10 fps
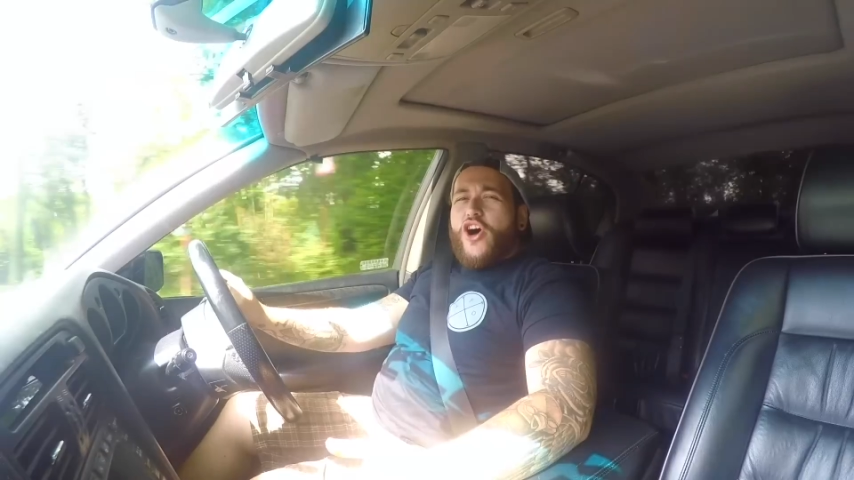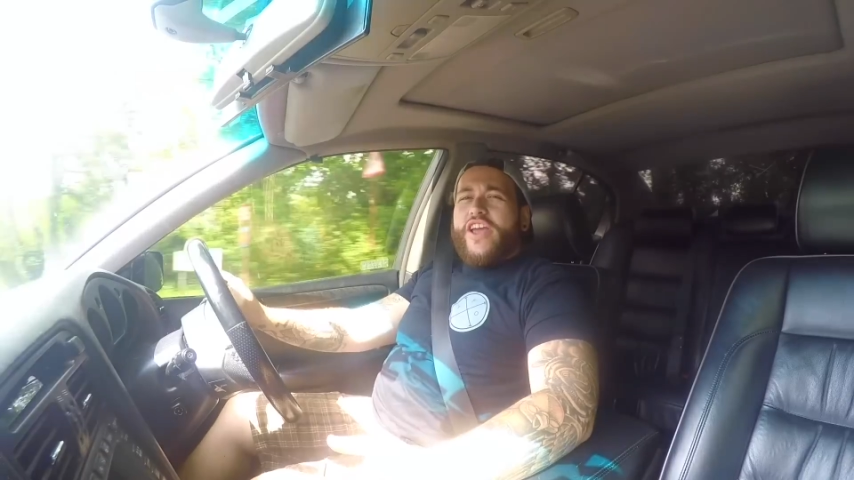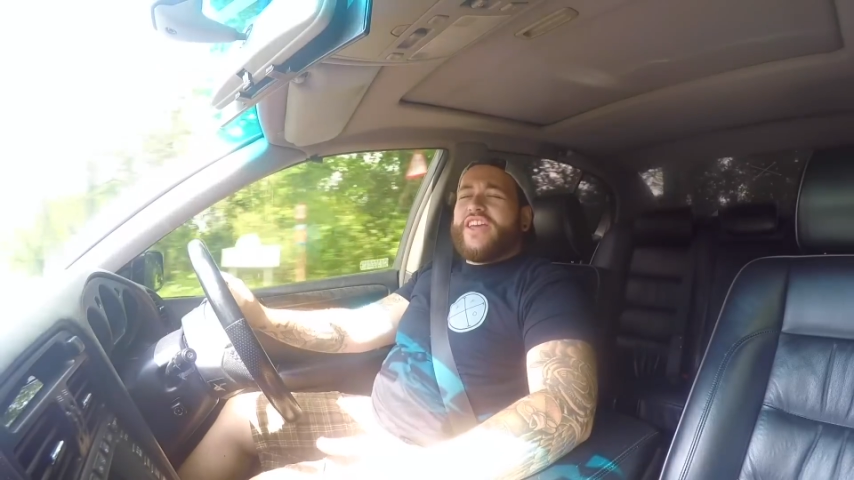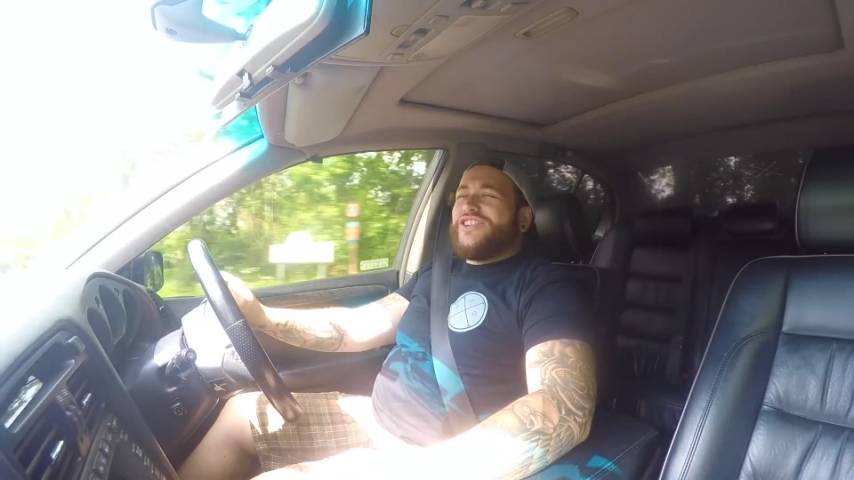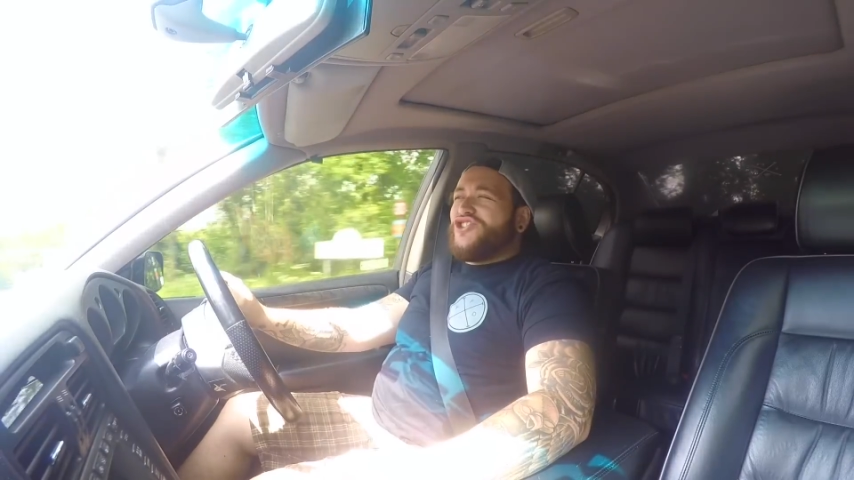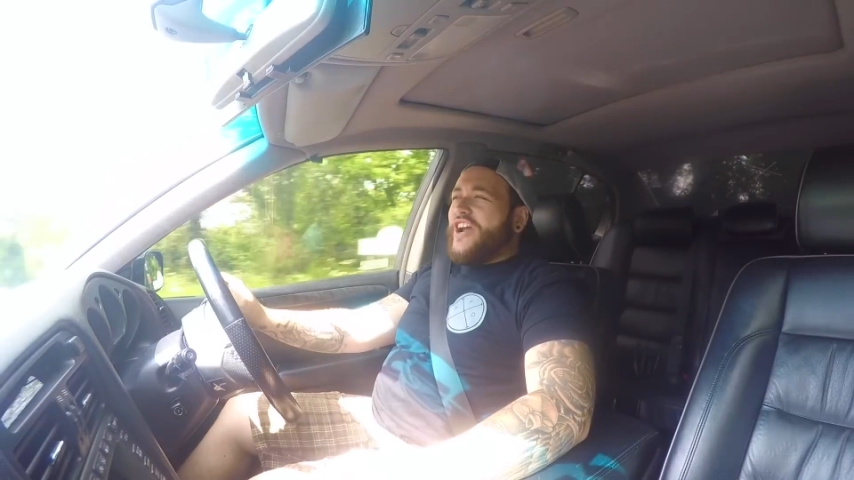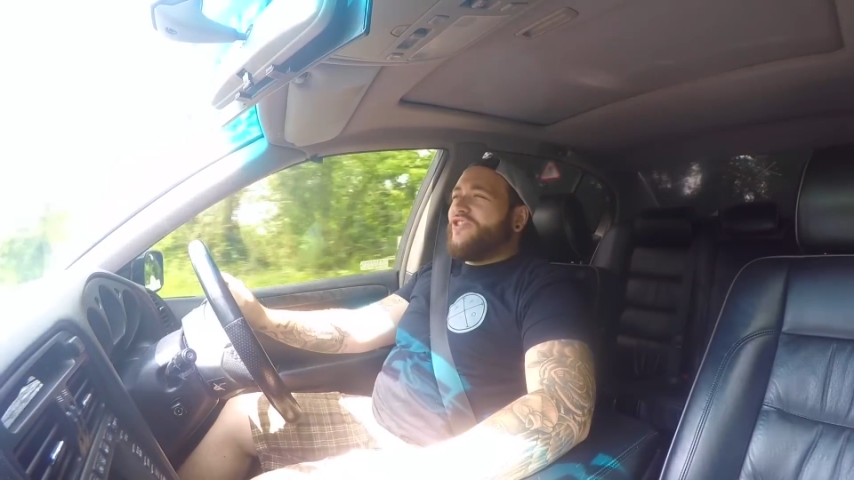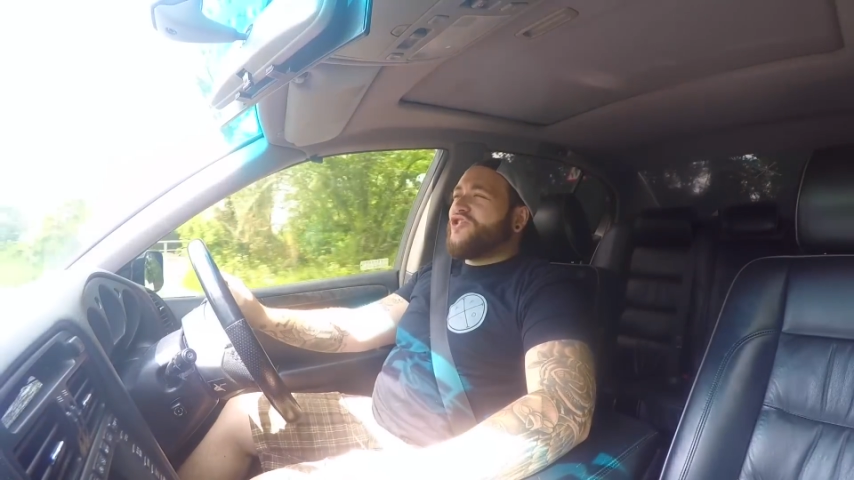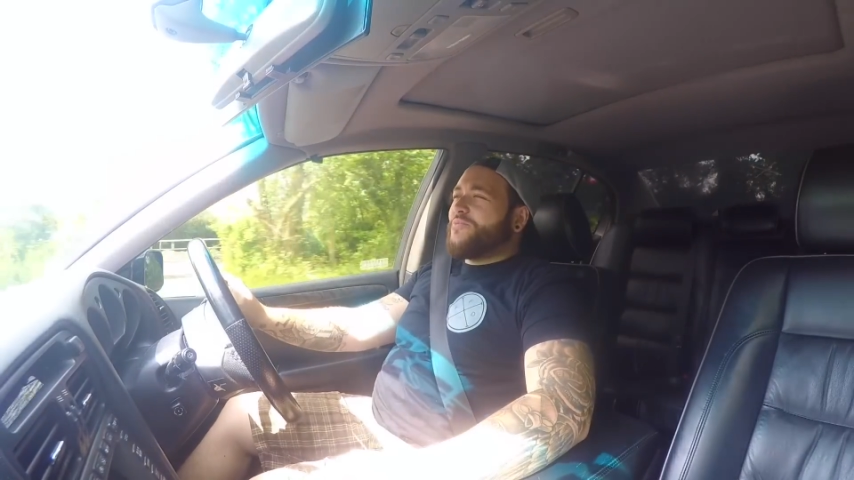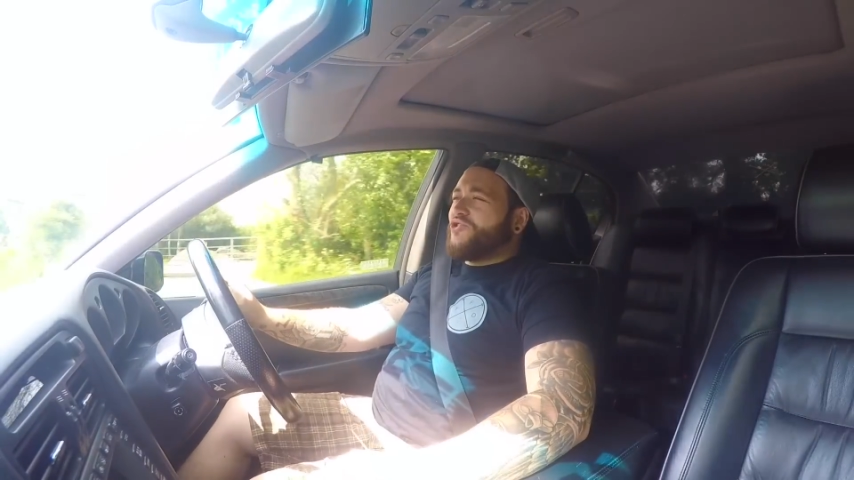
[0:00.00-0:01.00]
like, share
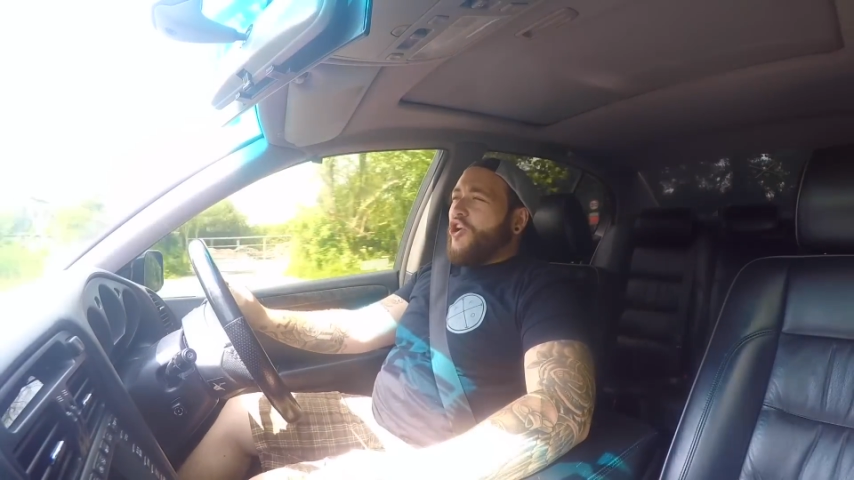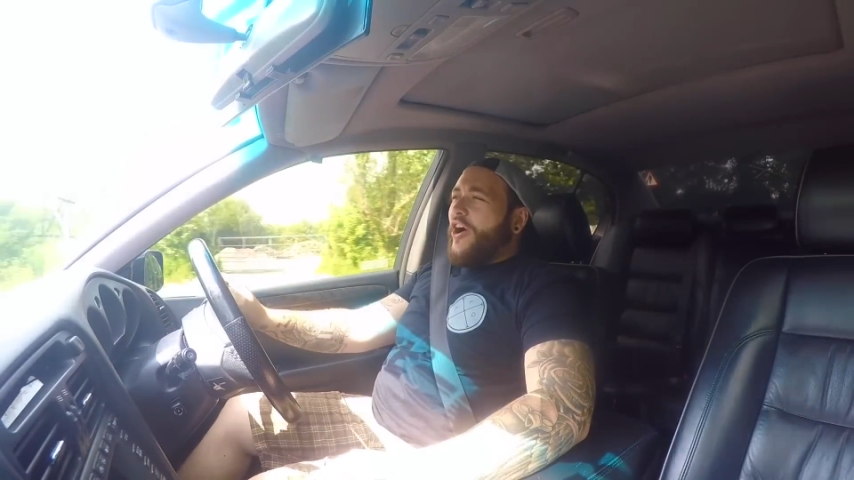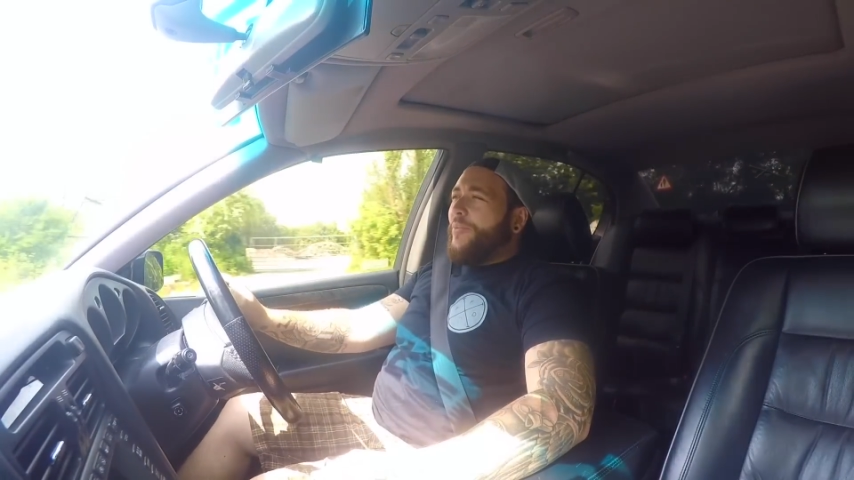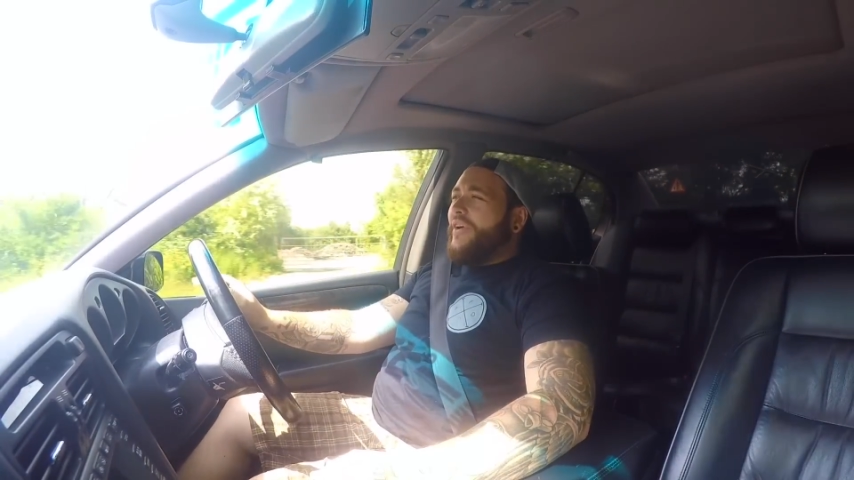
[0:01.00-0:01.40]
and subscribe,